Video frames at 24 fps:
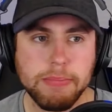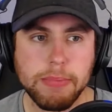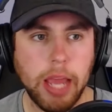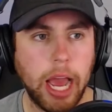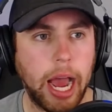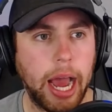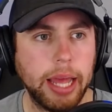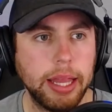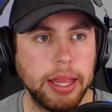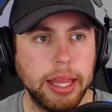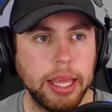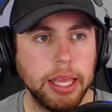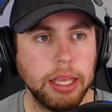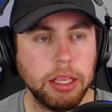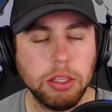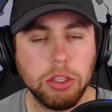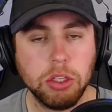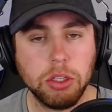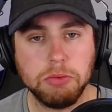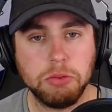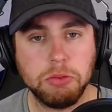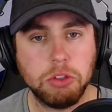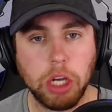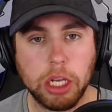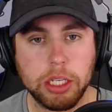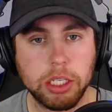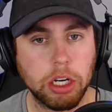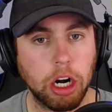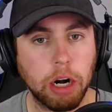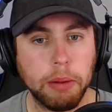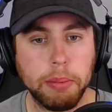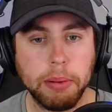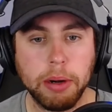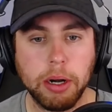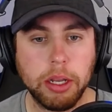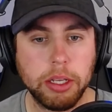I think Justin
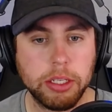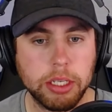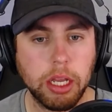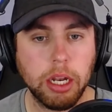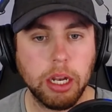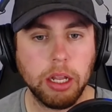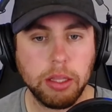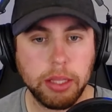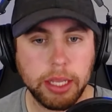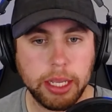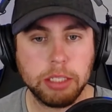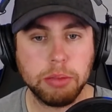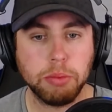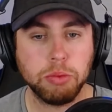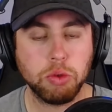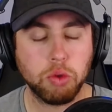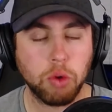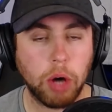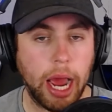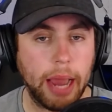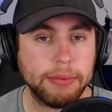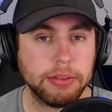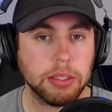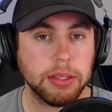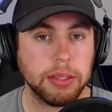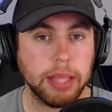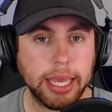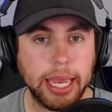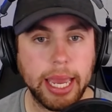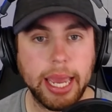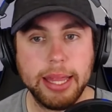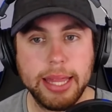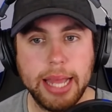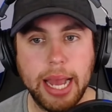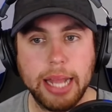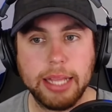Herbert is going to lead some drives late
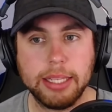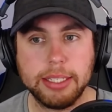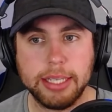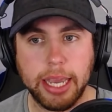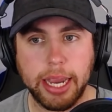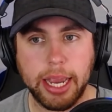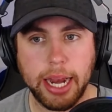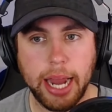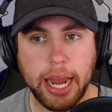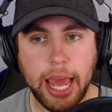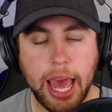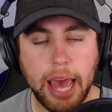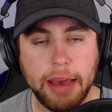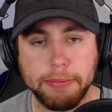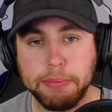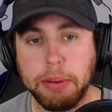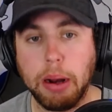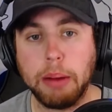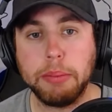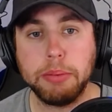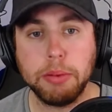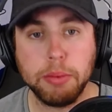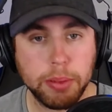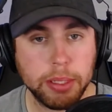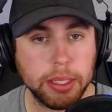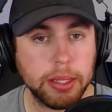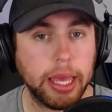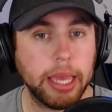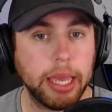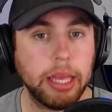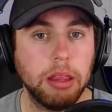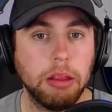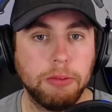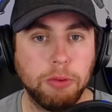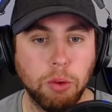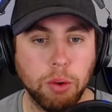in that second half, probably late
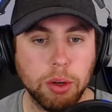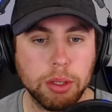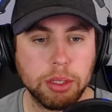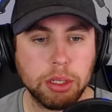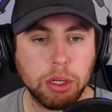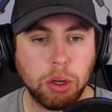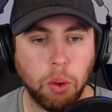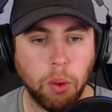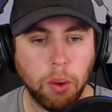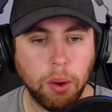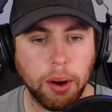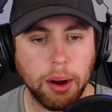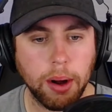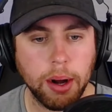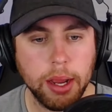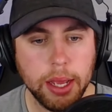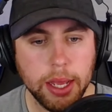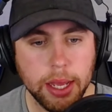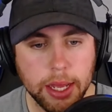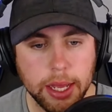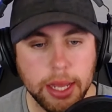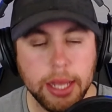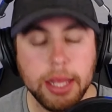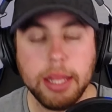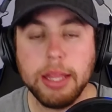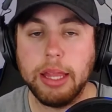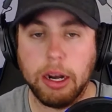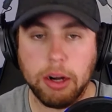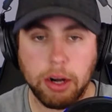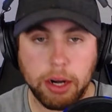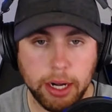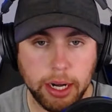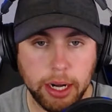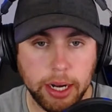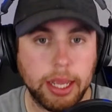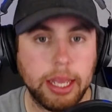in the fourth quarter, that are
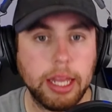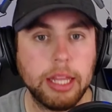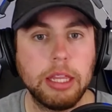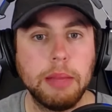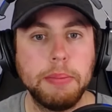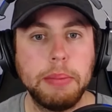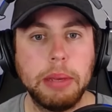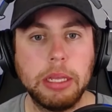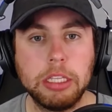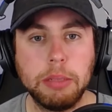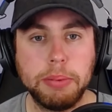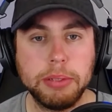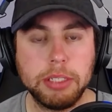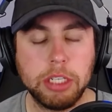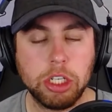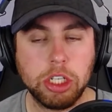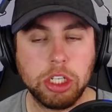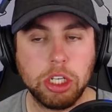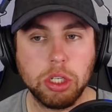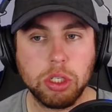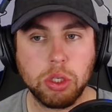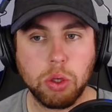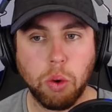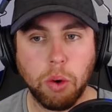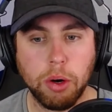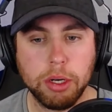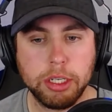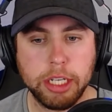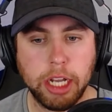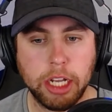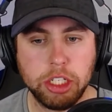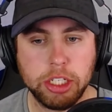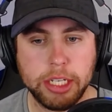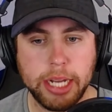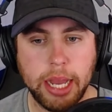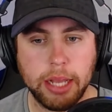going to get them into position to score
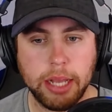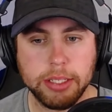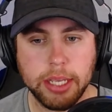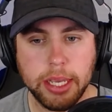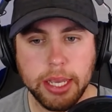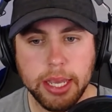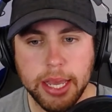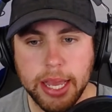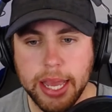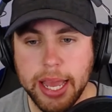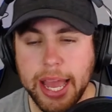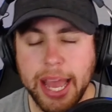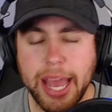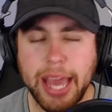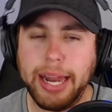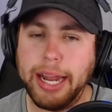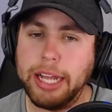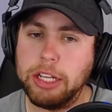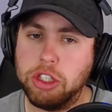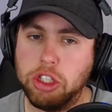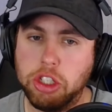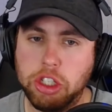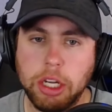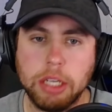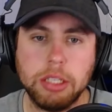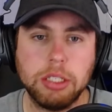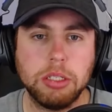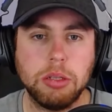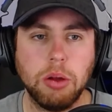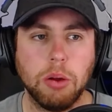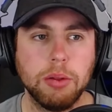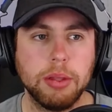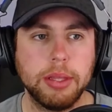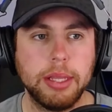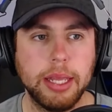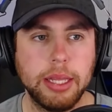touchdowns. And I just
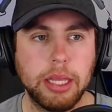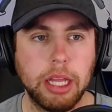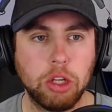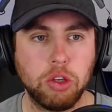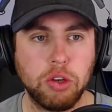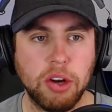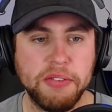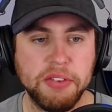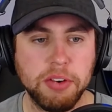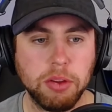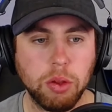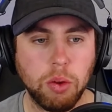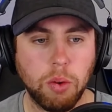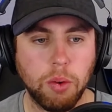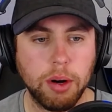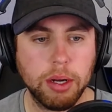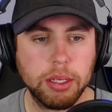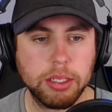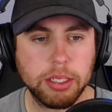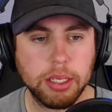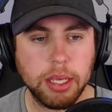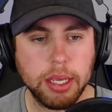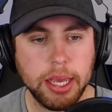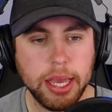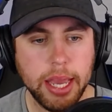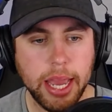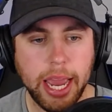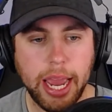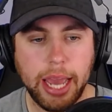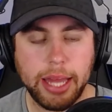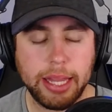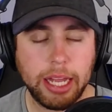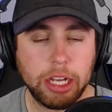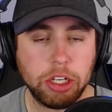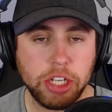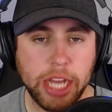don't think that Trevor Lawrence
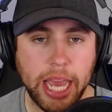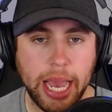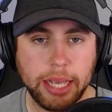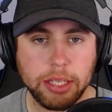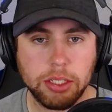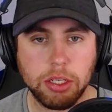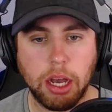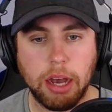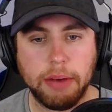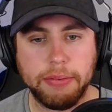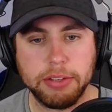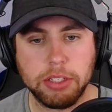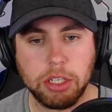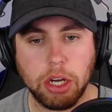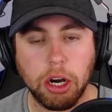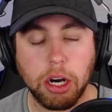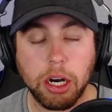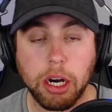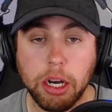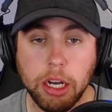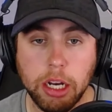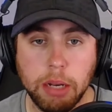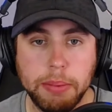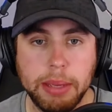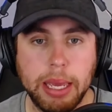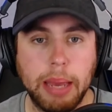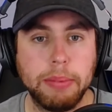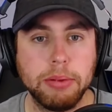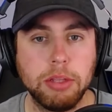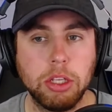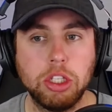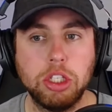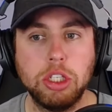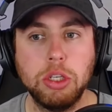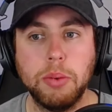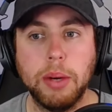and that Jags offense are going to be able
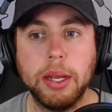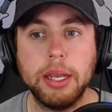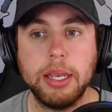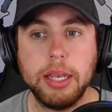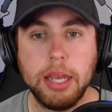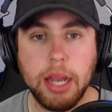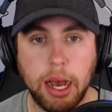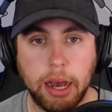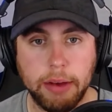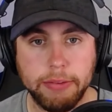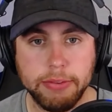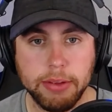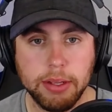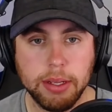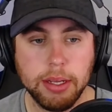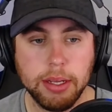to do enough,